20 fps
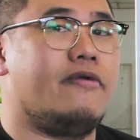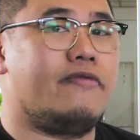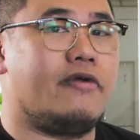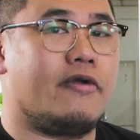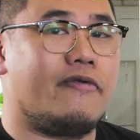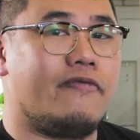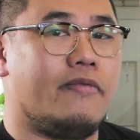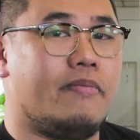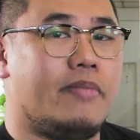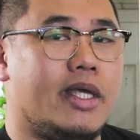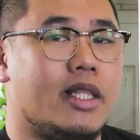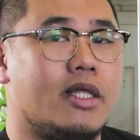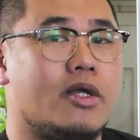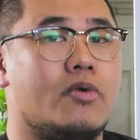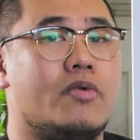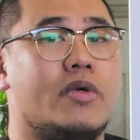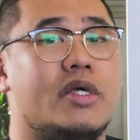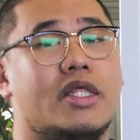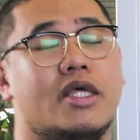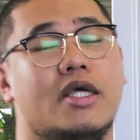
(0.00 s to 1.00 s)
If you're
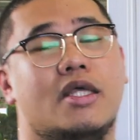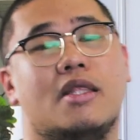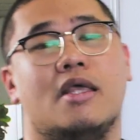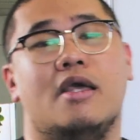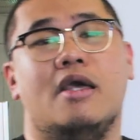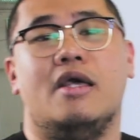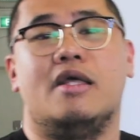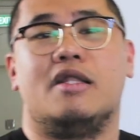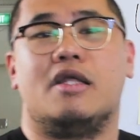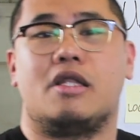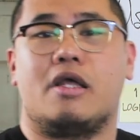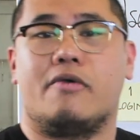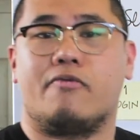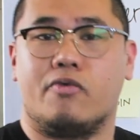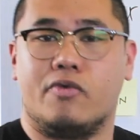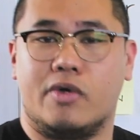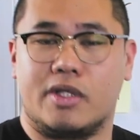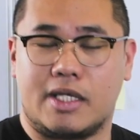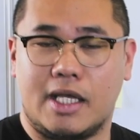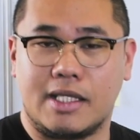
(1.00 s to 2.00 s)
familiar with it, then
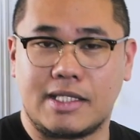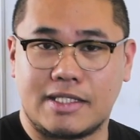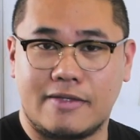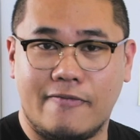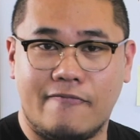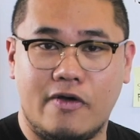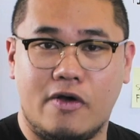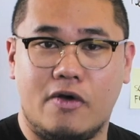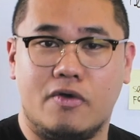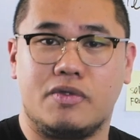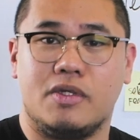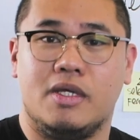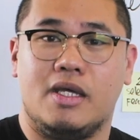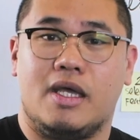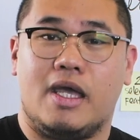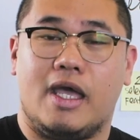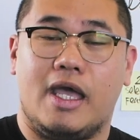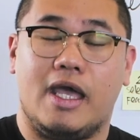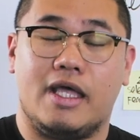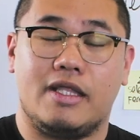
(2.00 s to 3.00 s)
everyone gets to vote,
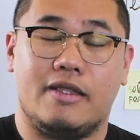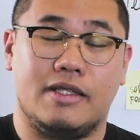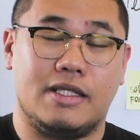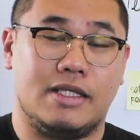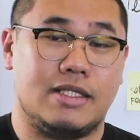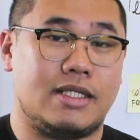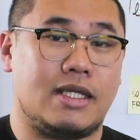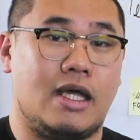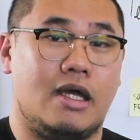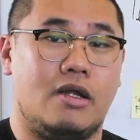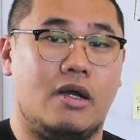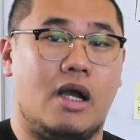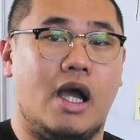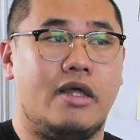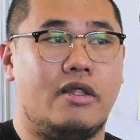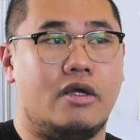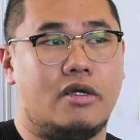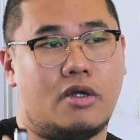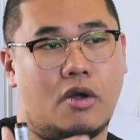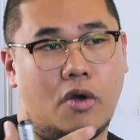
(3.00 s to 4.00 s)
and the decider
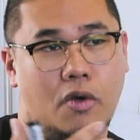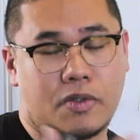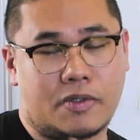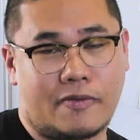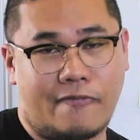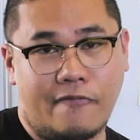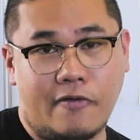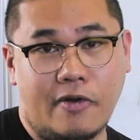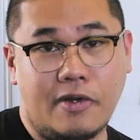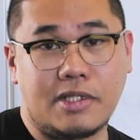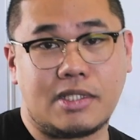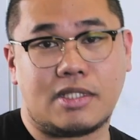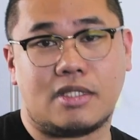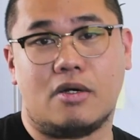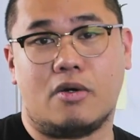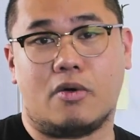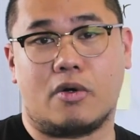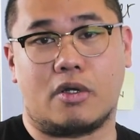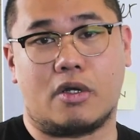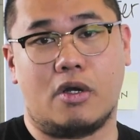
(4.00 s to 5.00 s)
either goes
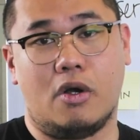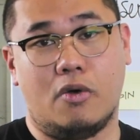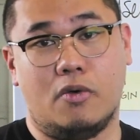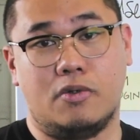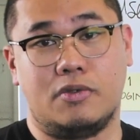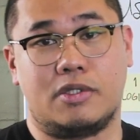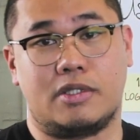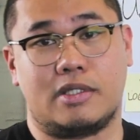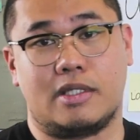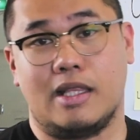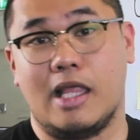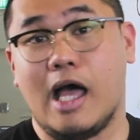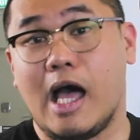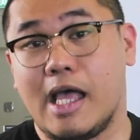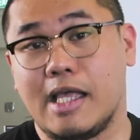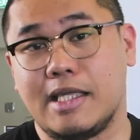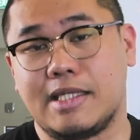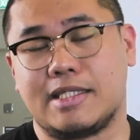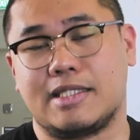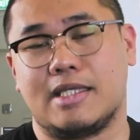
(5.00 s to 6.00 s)
first or goes
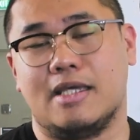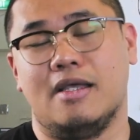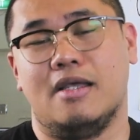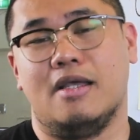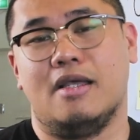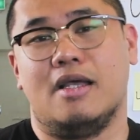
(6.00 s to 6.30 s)
last,